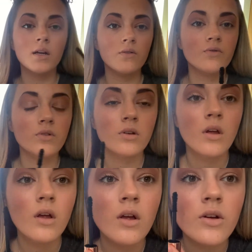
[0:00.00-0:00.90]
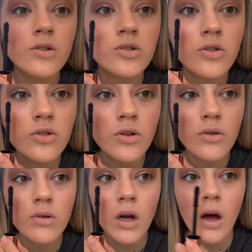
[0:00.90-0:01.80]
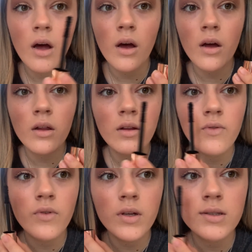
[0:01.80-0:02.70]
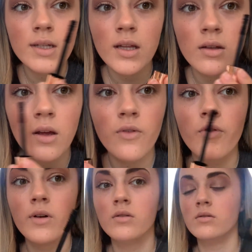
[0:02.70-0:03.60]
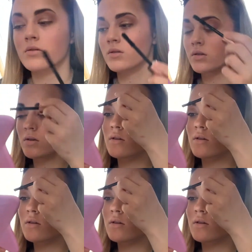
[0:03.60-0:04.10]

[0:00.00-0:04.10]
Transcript: of subtle curl, if you see the difference.